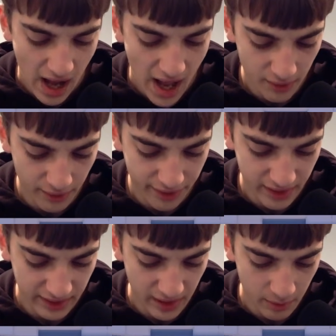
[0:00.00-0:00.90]
I don't
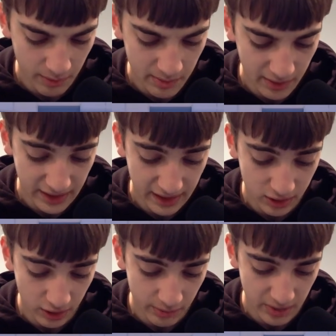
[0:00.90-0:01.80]
think they will be, but they
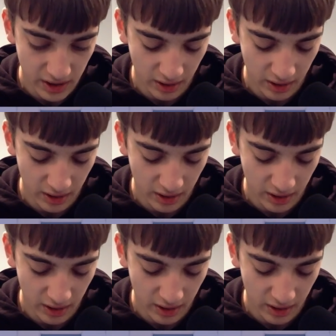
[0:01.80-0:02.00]
could be.